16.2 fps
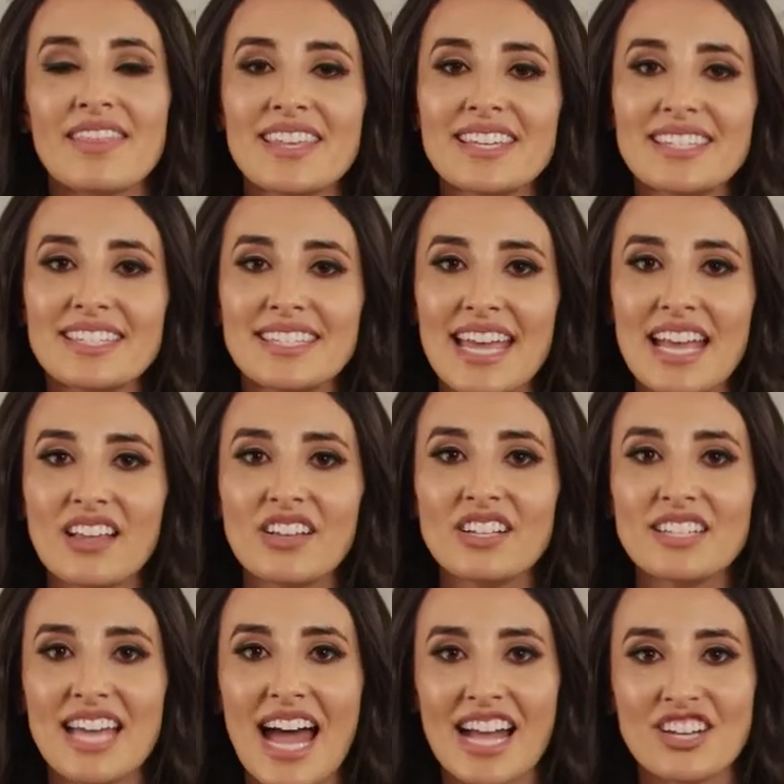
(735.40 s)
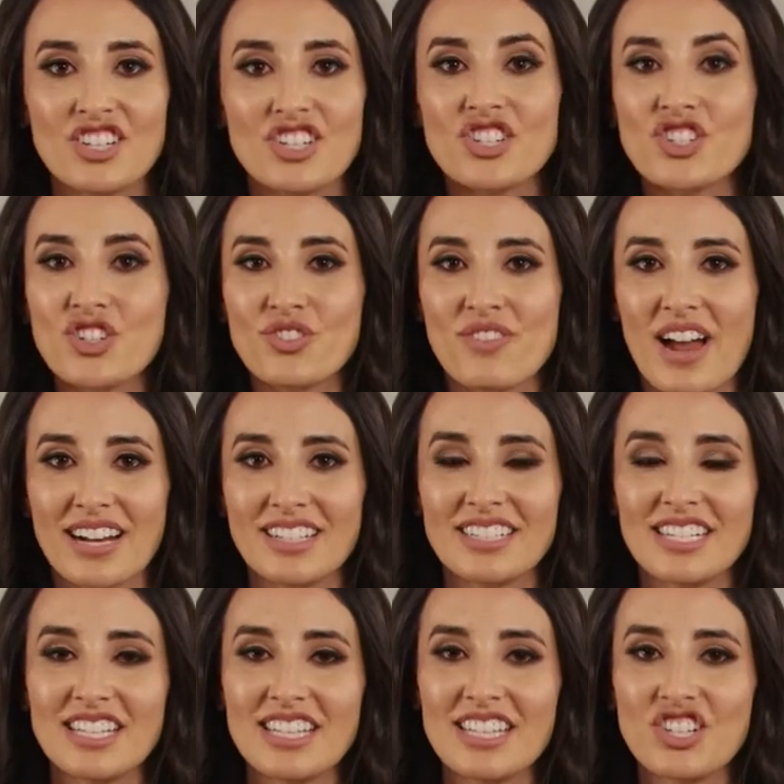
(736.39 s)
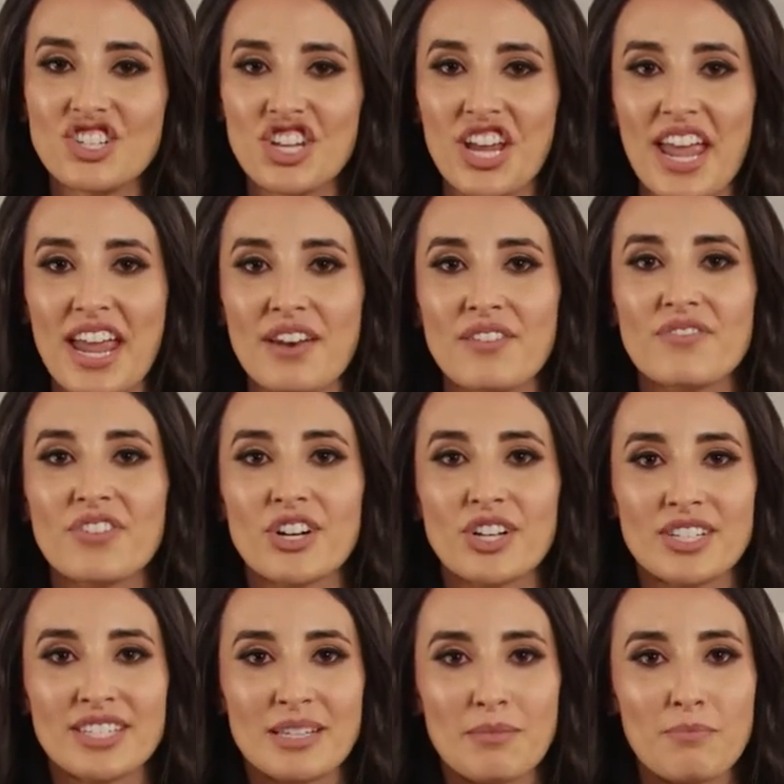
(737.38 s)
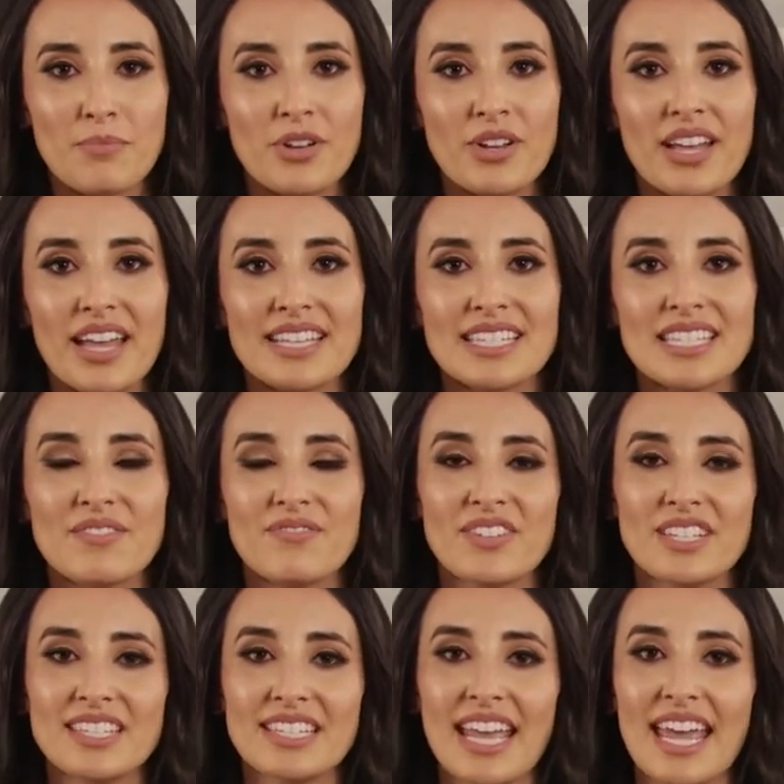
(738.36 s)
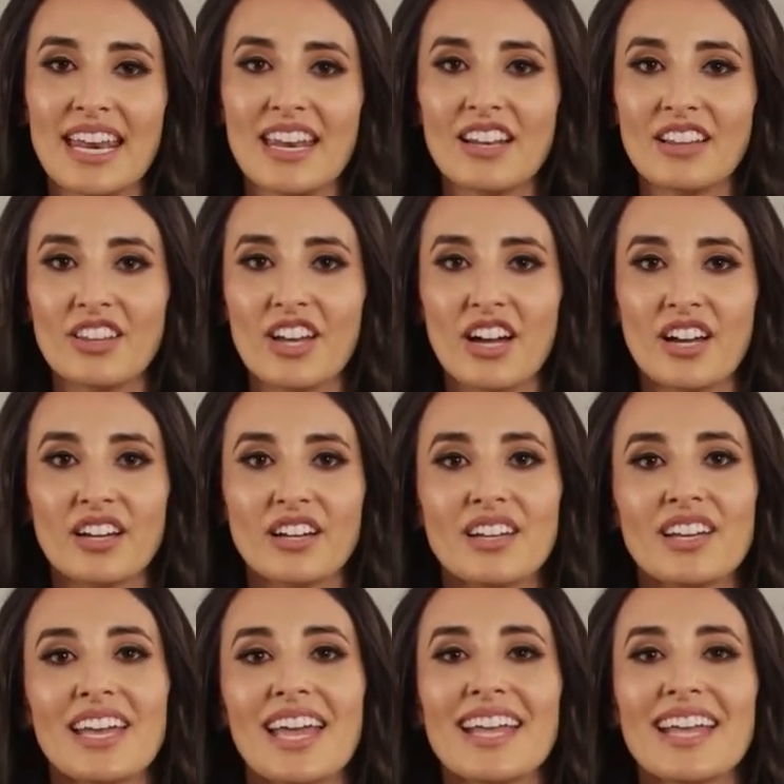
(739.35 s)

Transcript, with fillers: This dangle attaches directly to the chain for a simple and sophisticated look.